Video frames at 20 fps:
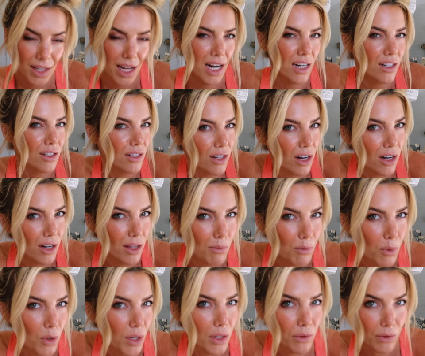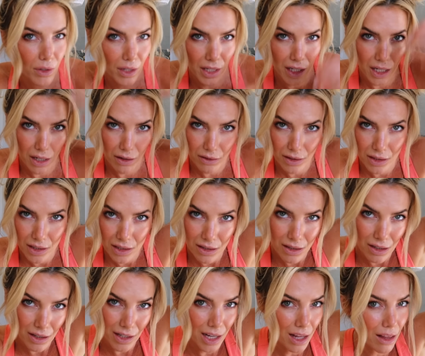The hair started the morning really cute and it's
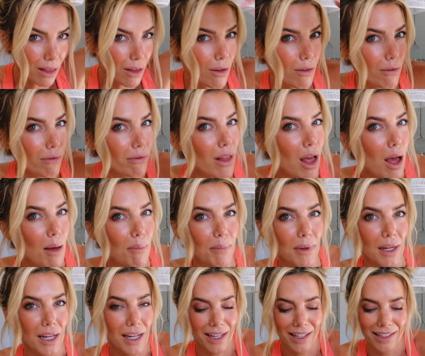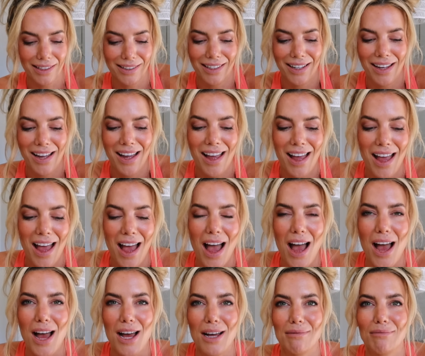starting to get a little floppy.
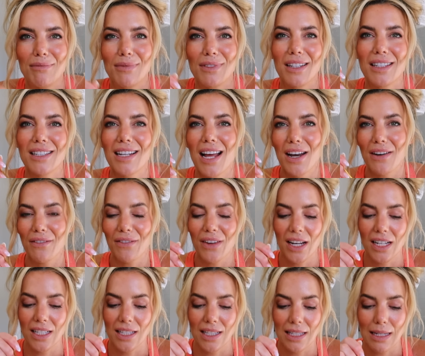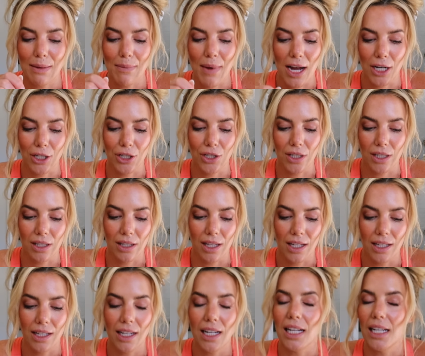Um, it's kind of funny since I'm actually
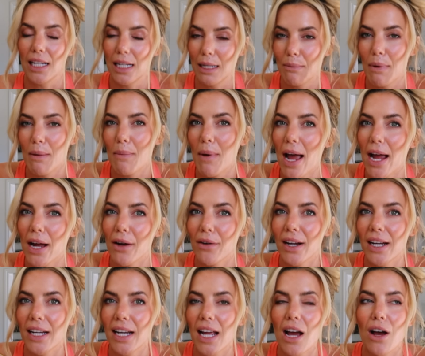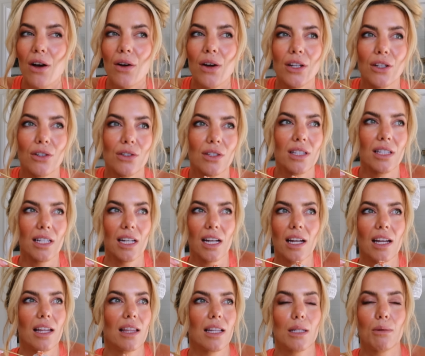like eating papaya right now and you'll see
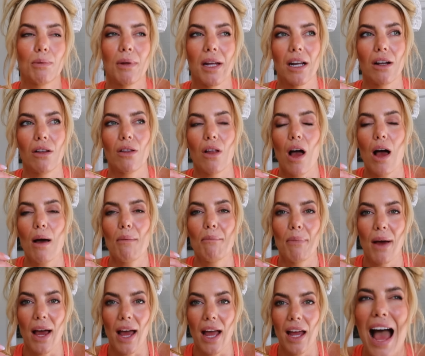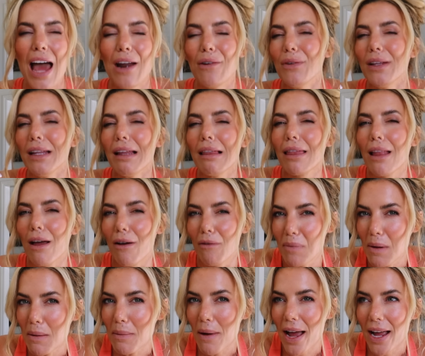it in this plan a lot, but I don't really love
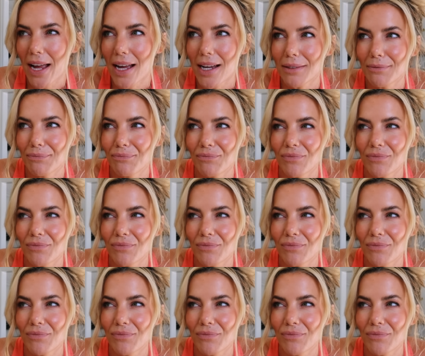papaya.